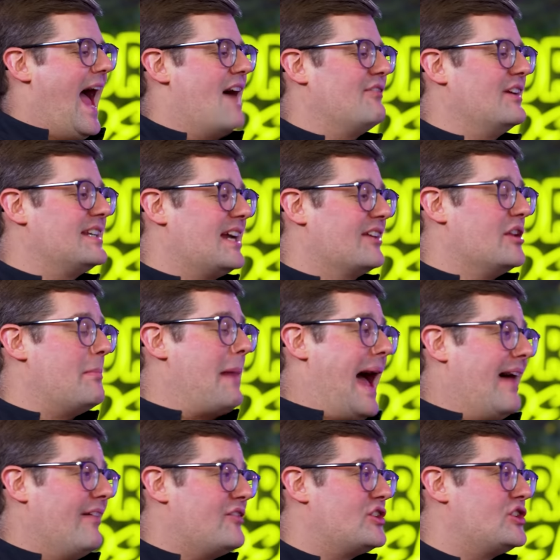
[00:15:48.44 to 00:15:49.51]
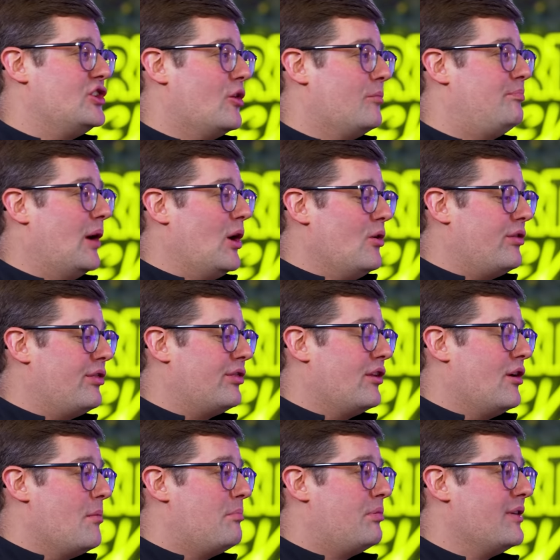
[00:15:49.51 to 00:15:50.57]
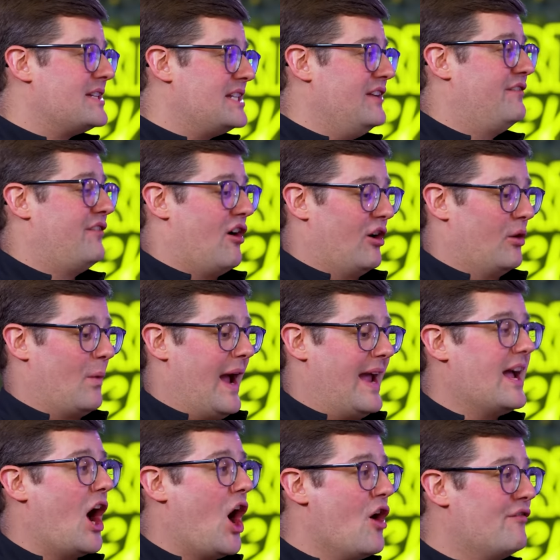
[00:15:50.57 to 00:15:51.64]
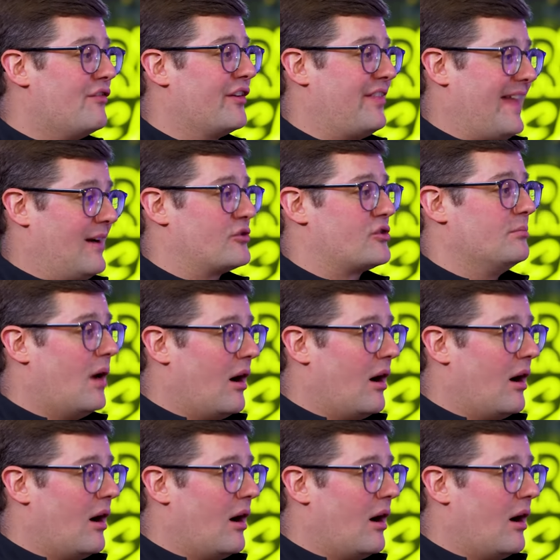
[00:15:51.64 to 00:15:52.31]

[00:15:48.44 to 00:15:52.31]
Having done the maths, you're both pretty far away at over a thousand